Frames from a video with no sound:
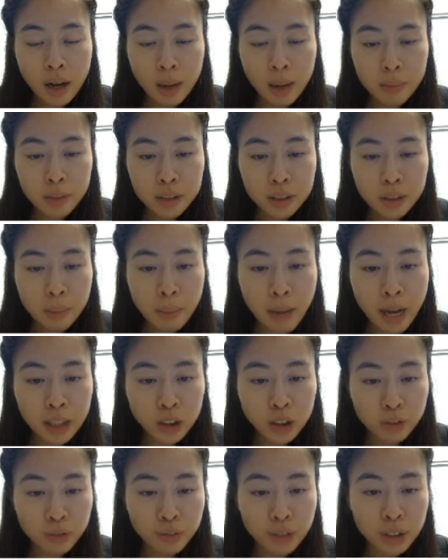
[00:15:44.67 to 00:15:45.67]
Uh, does it
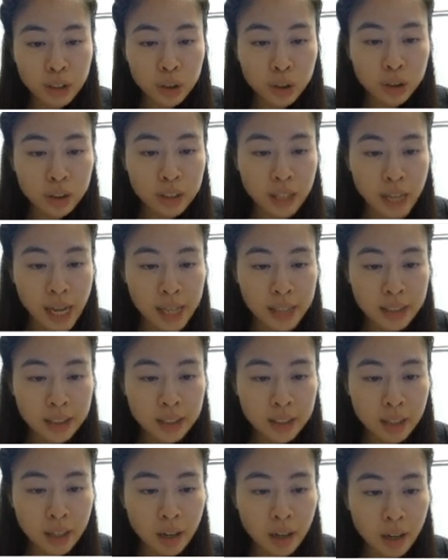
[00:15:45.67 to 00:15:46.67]
match the features?
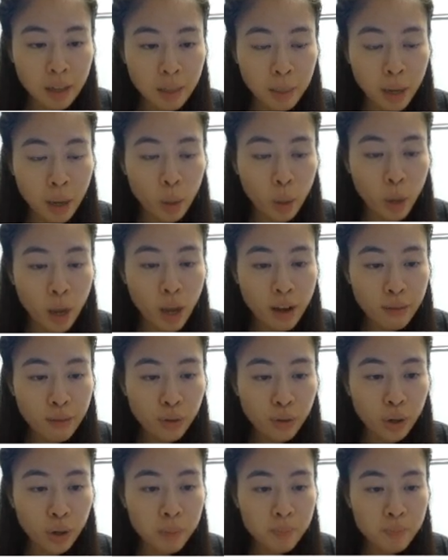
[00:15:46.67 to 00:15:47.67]
Yes. Um,
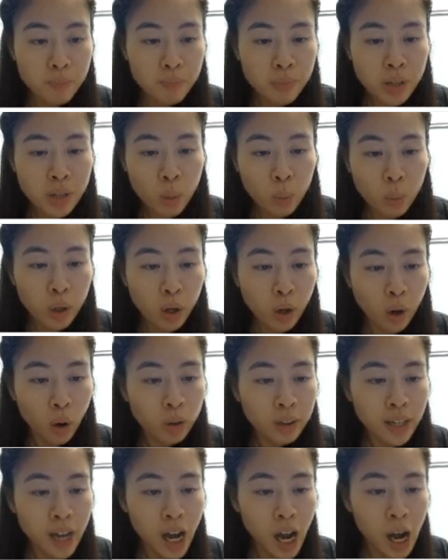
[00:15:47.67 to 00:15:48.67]
however, we're
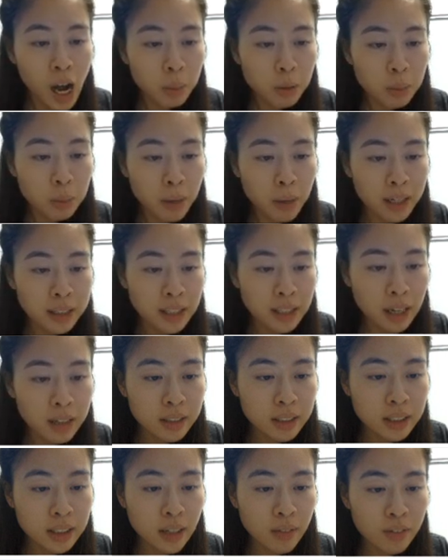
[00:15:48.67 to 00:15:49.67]
only optimized
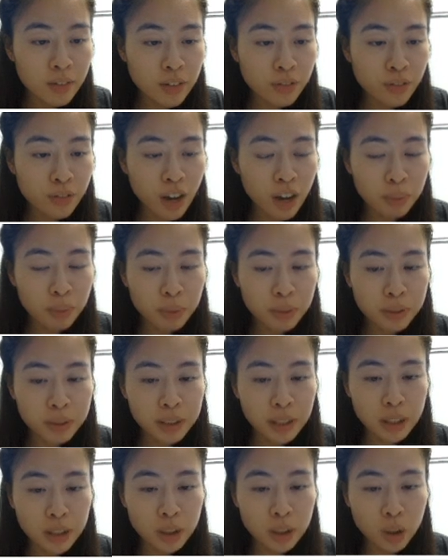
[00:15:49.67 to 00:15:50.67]
at
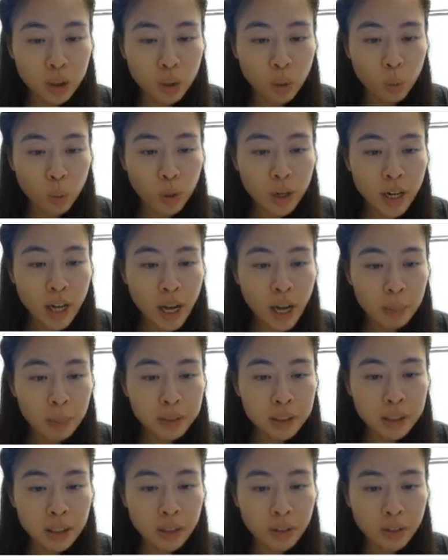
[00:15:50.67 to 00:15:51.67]
75%. So what
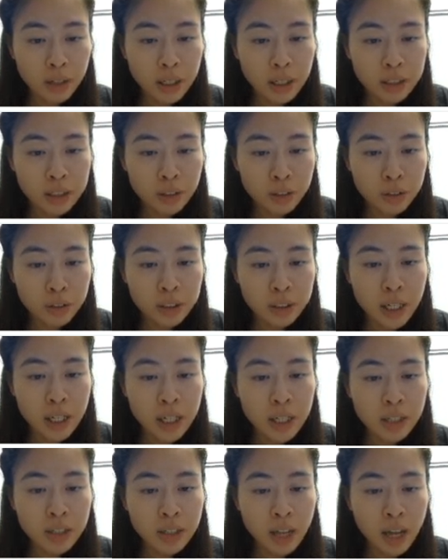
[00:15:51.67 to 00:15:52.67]
happens here is they're
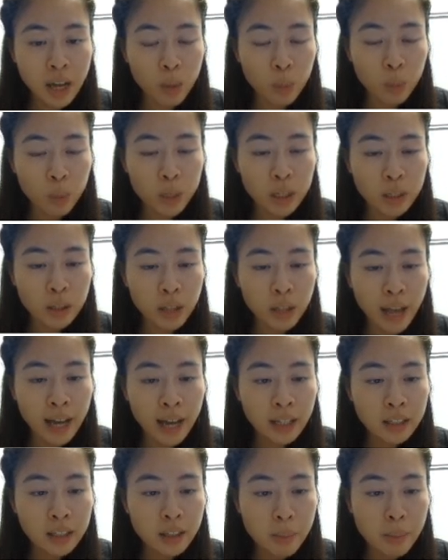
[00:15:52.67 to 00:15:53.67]
saying that we
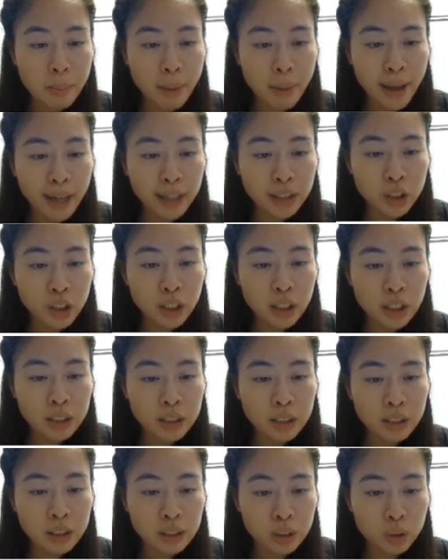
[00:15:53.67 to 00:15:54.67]
lack the match in
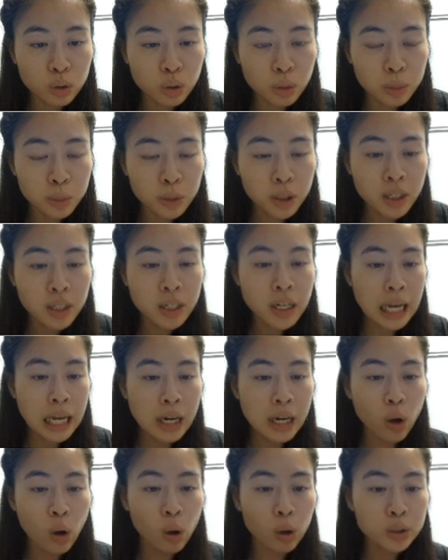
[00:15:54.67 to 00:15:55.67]
the description
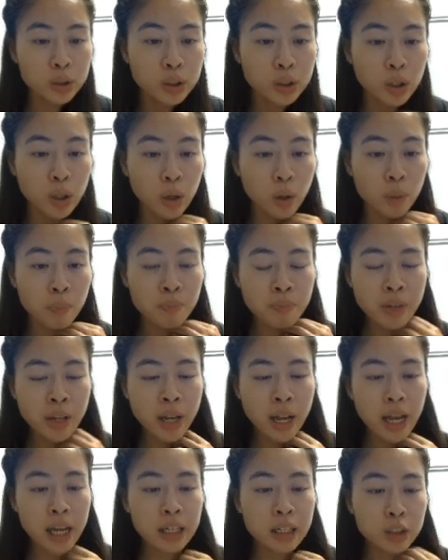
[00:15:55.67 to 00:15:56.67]
and also
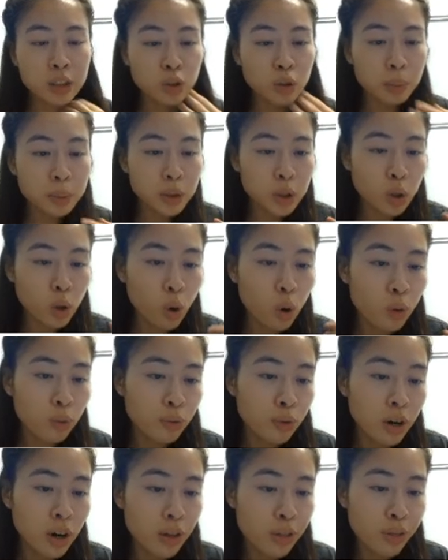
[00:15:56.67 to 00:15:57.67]
a description
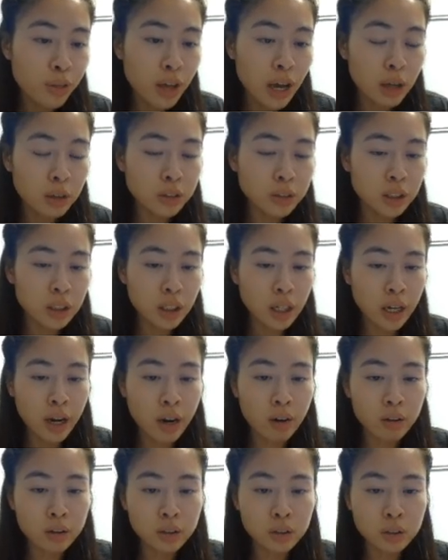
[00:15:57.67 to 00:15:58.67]
over a thousand
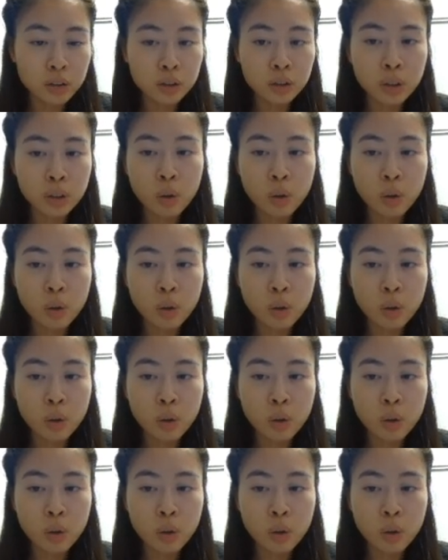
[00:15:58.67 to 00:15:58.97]
characters.